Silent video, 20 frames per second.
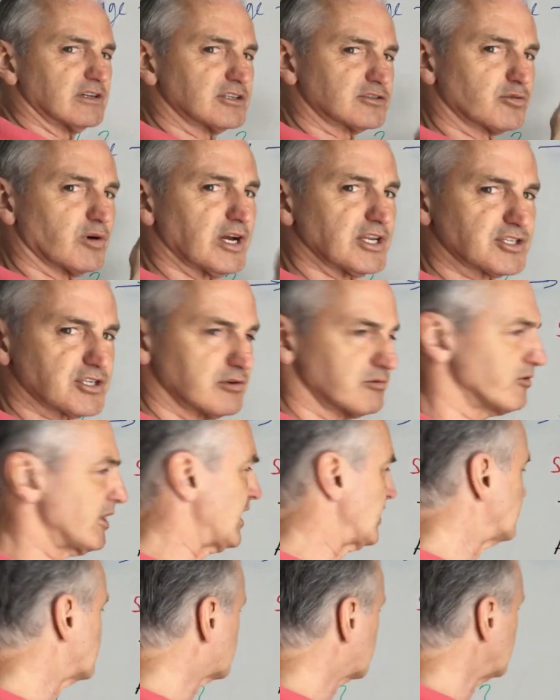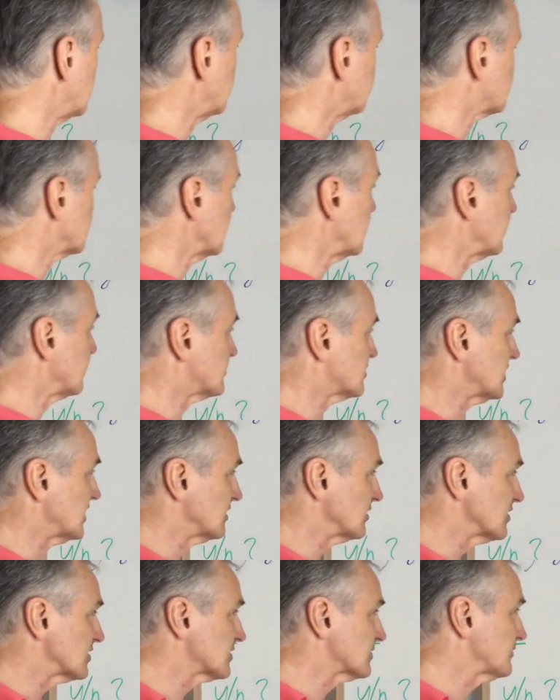That's why it's in red. Steve loves
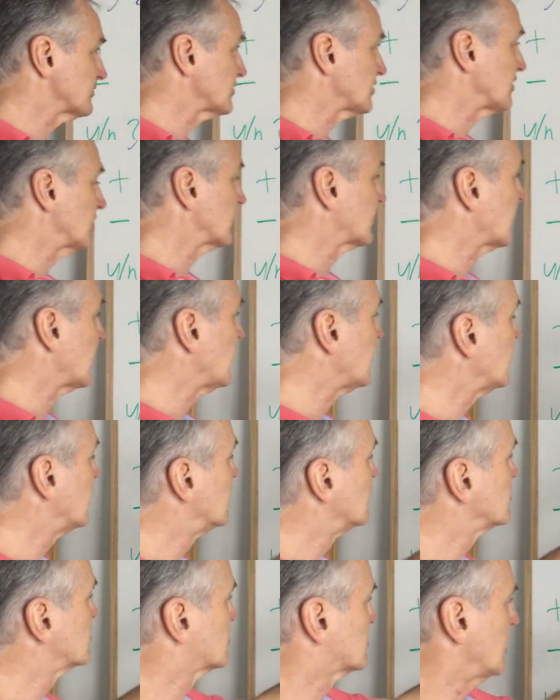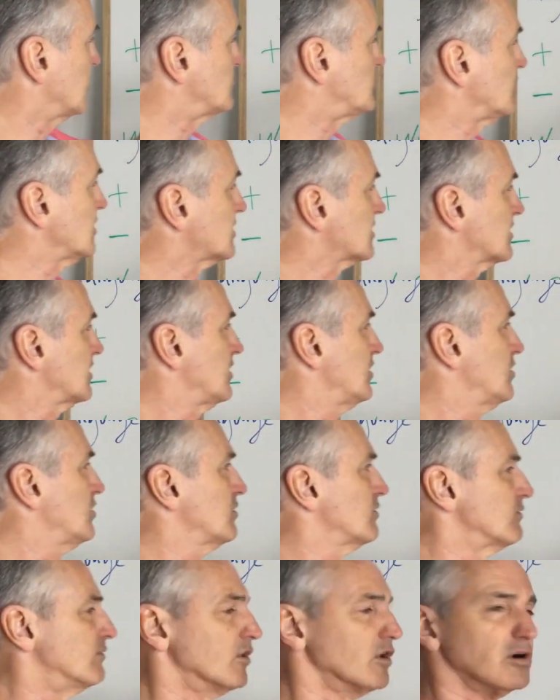English. Okay? Subject,
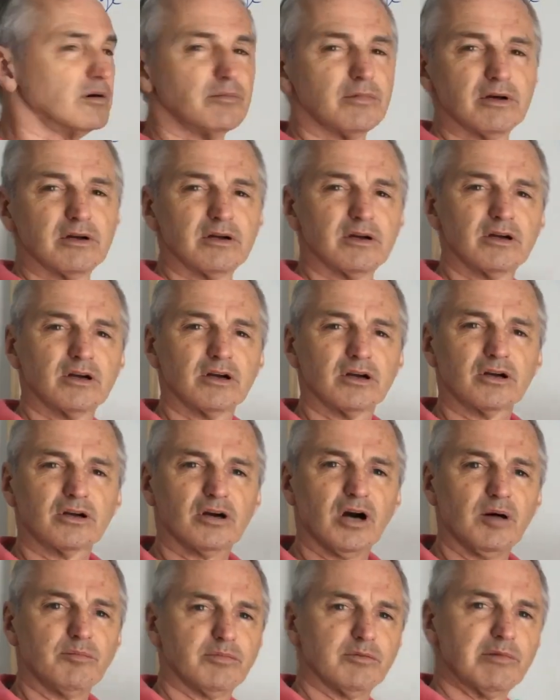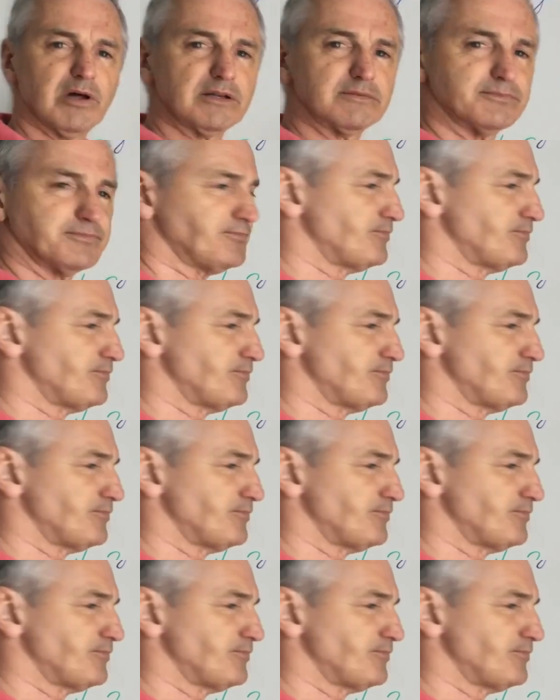verb, complement.